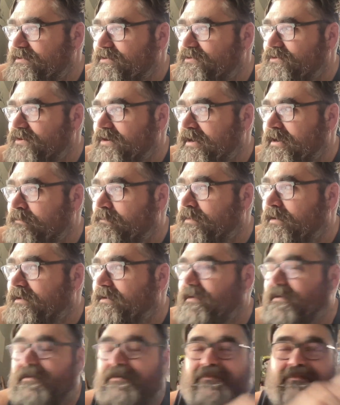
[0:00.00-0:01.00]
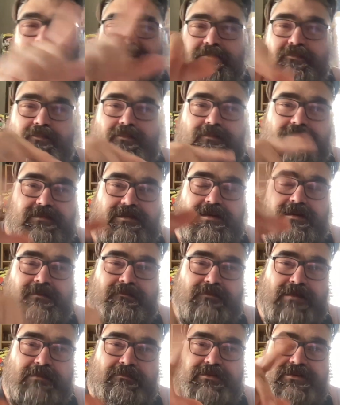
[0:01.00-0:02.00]
stream the the
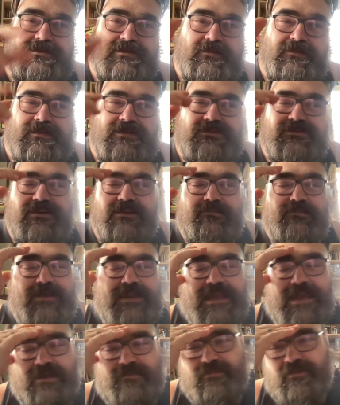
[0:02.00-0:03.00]
members only stream we had